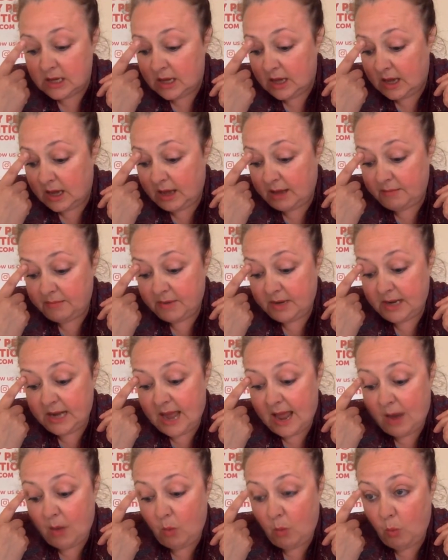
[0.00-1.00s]

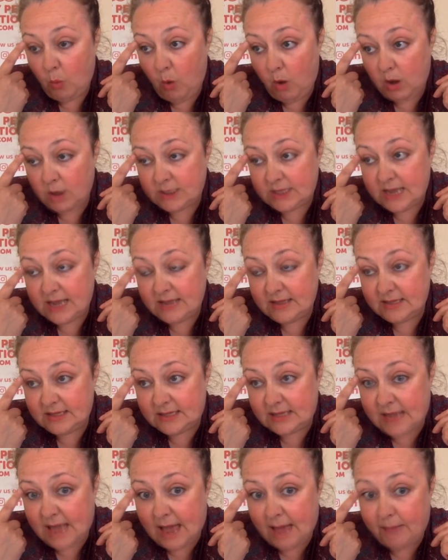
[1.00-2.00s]
Now, what tends
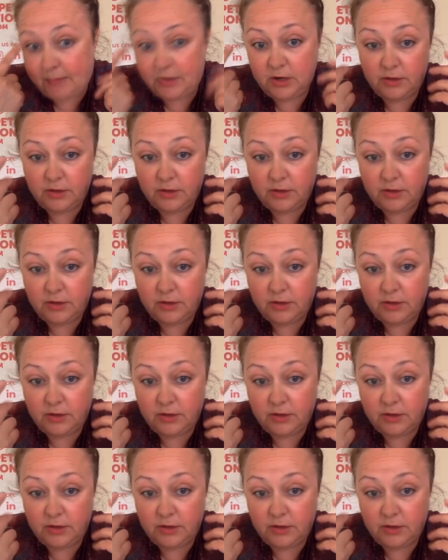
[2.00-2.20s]
to happen,